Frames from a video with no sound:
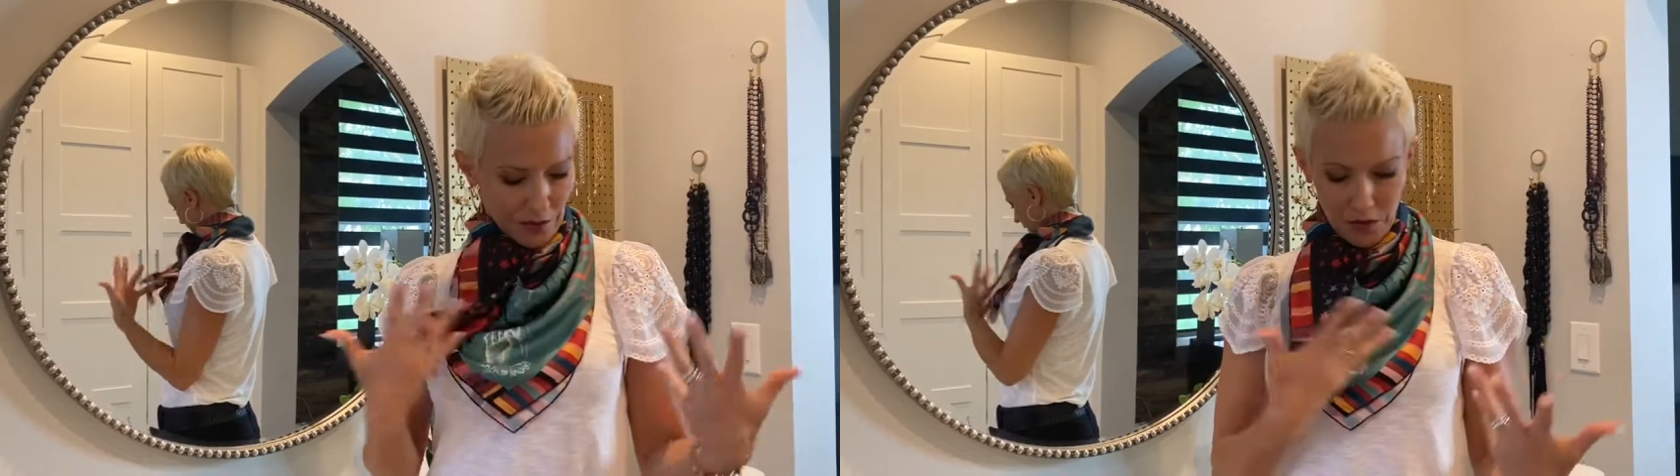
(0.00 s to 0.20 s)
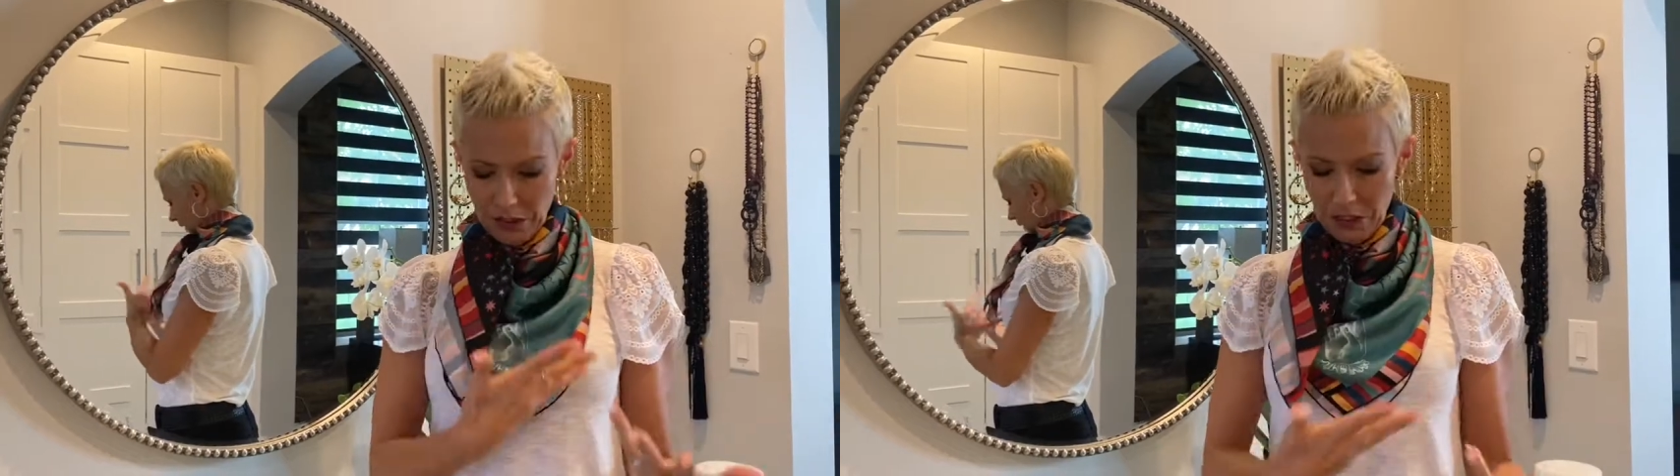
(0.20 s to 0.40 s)

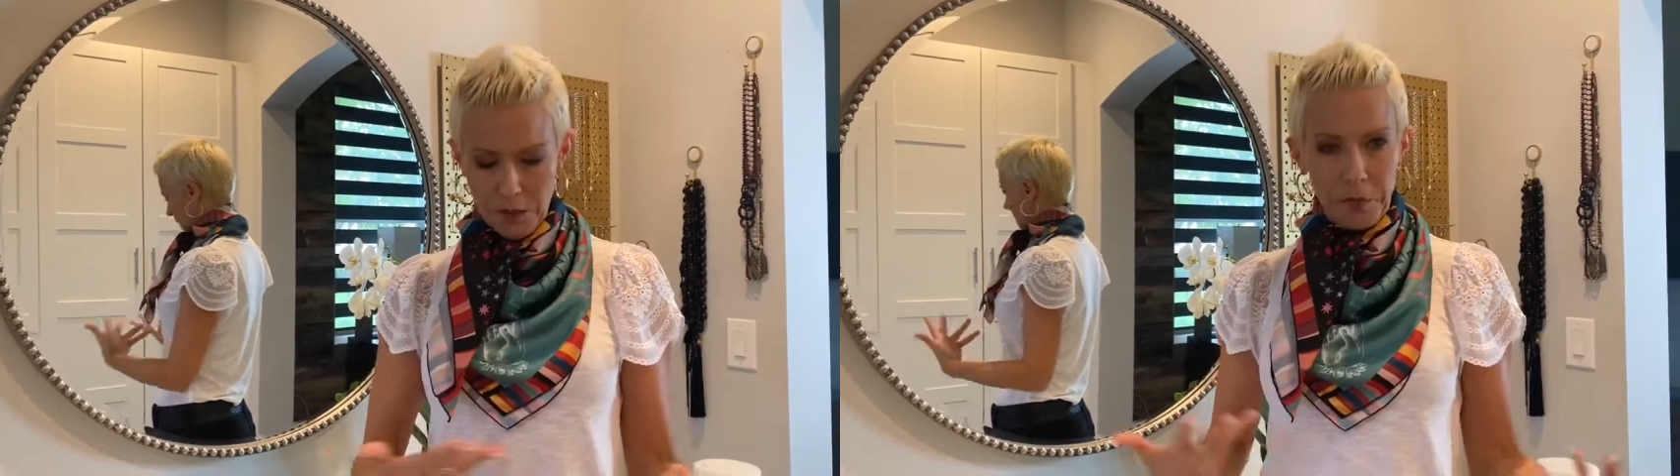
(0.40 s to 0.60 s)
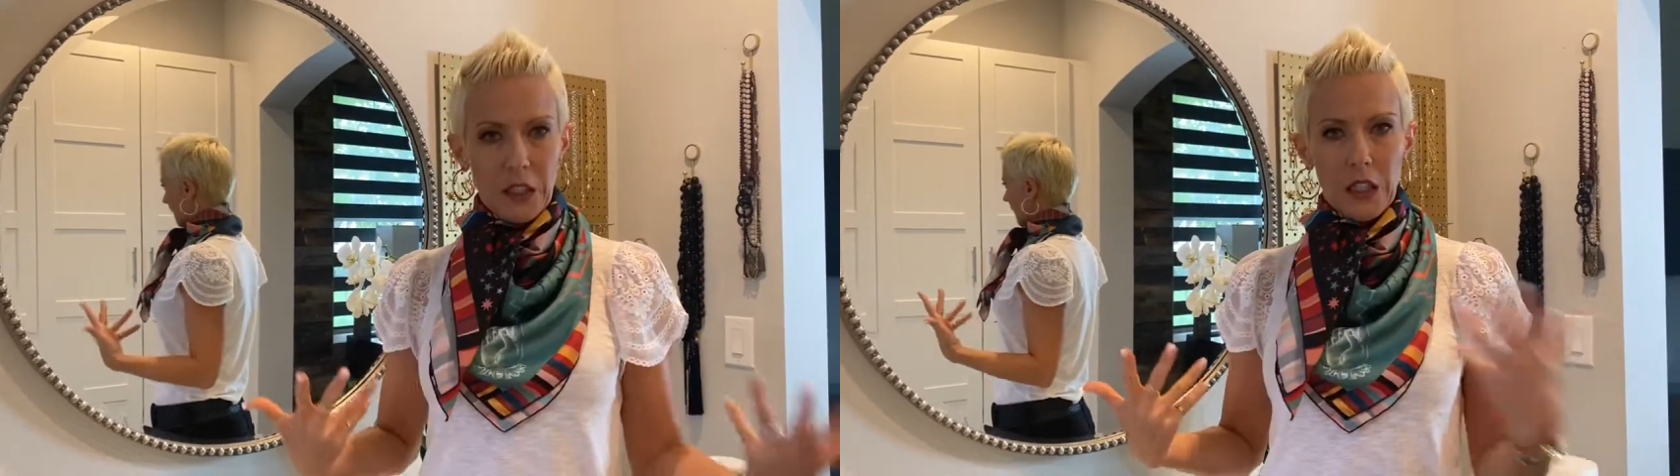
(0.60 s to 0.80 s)
You're not
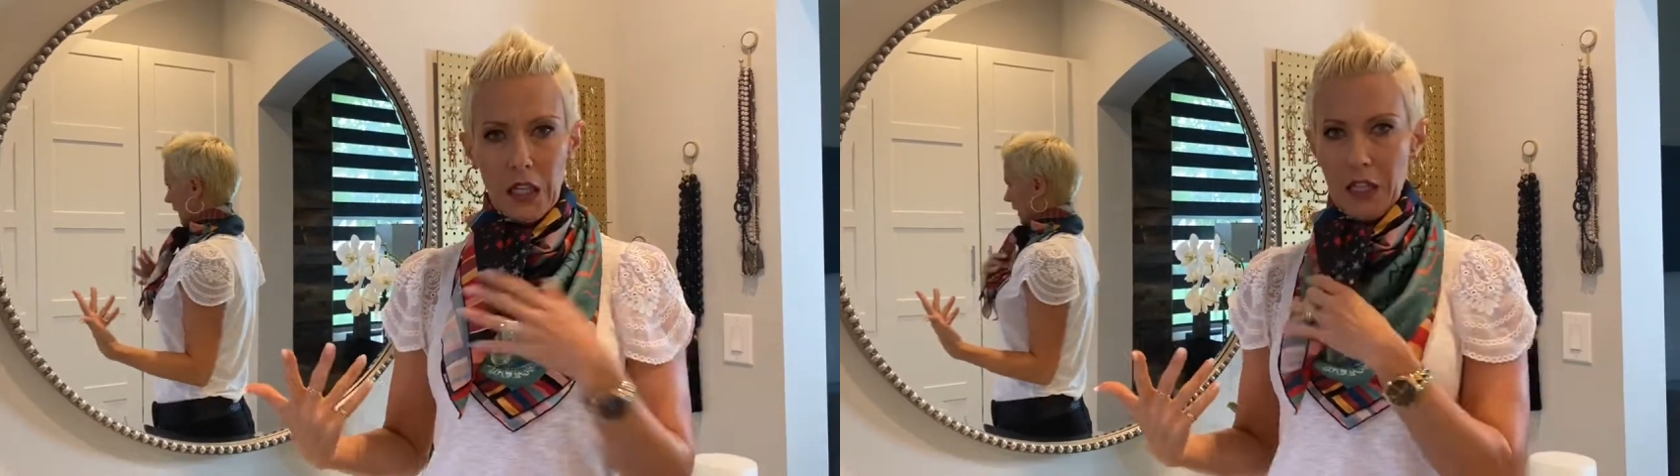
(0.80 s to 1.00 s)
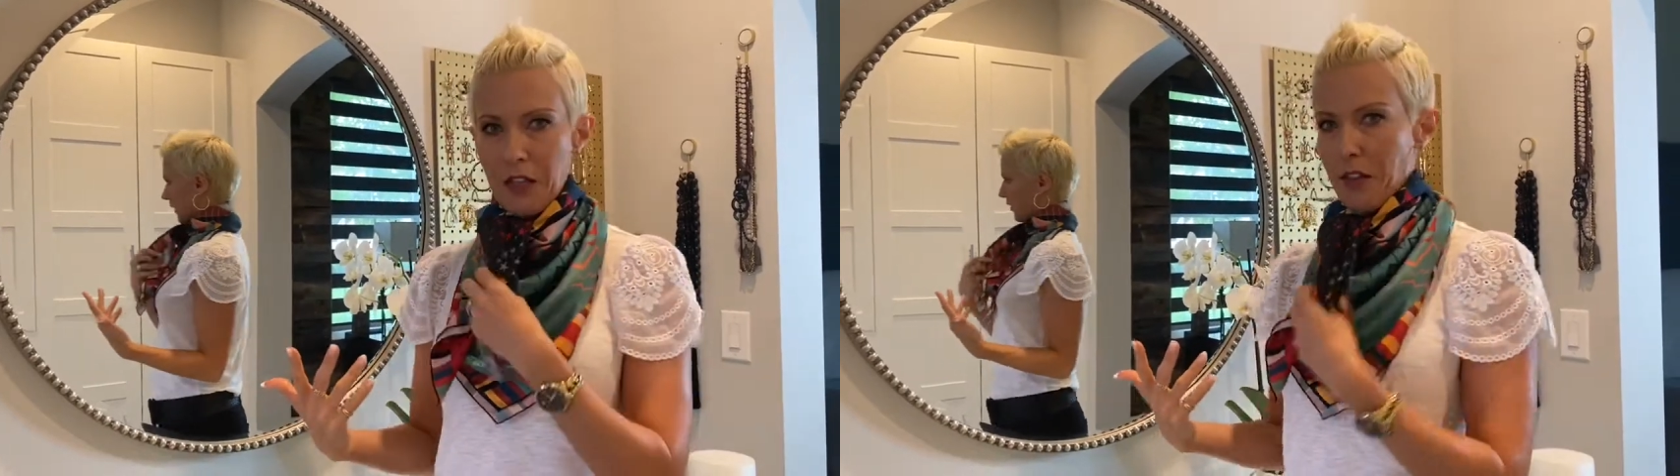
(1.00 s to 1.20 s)
spilling
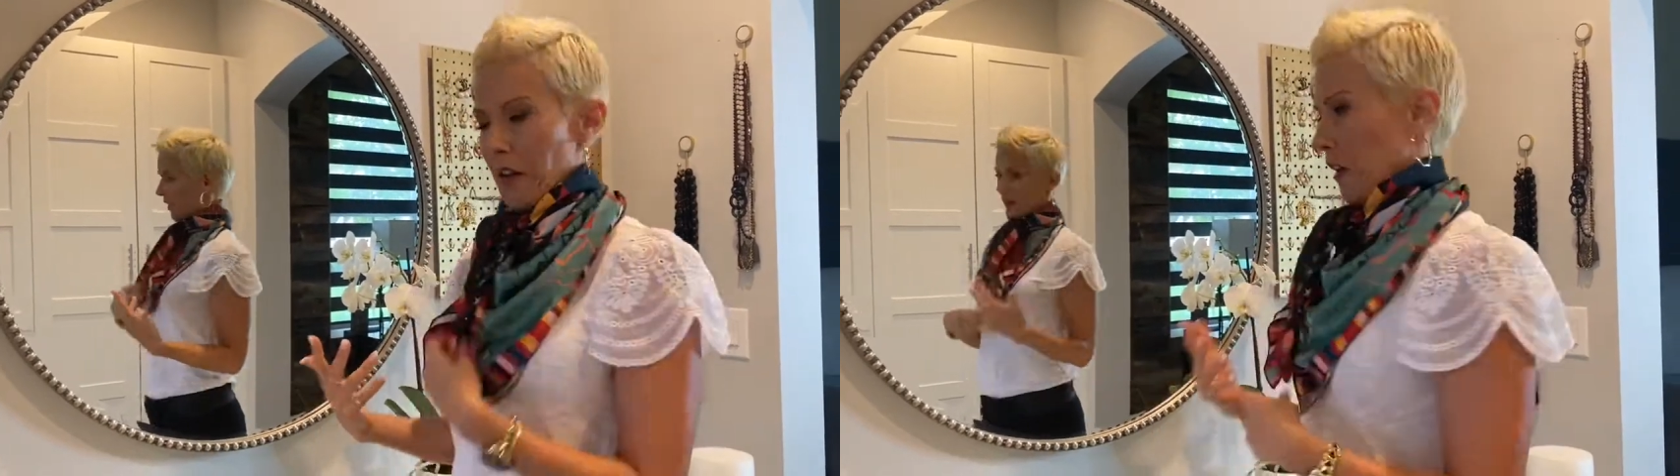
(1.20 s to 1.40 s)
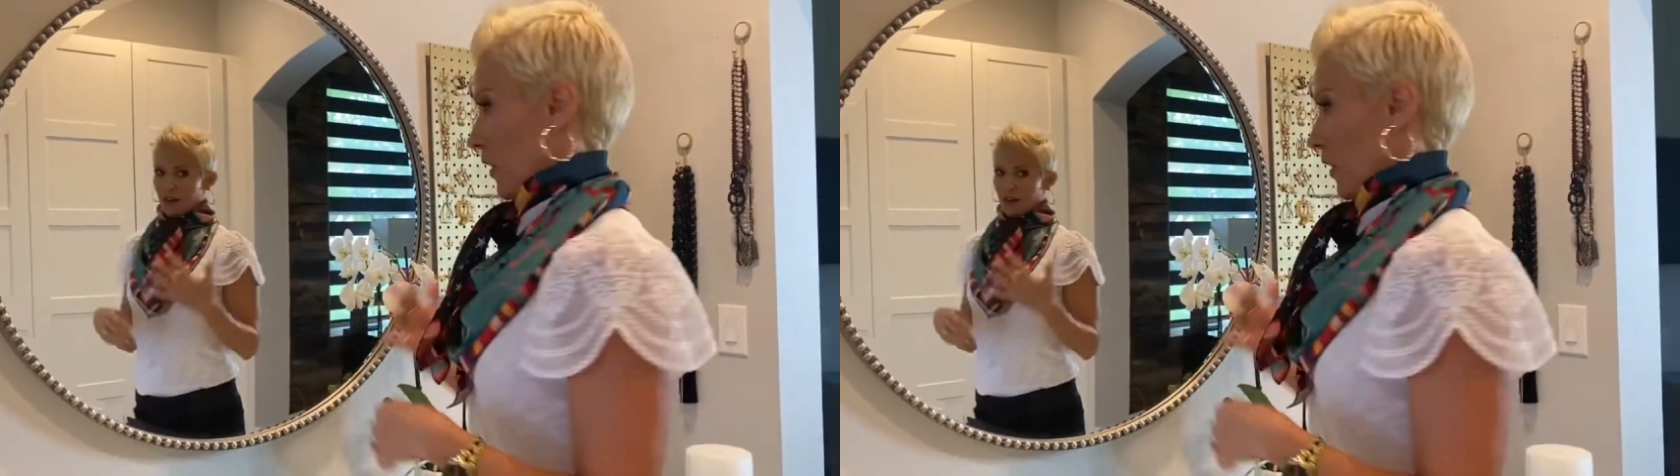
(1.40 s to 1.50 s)
anything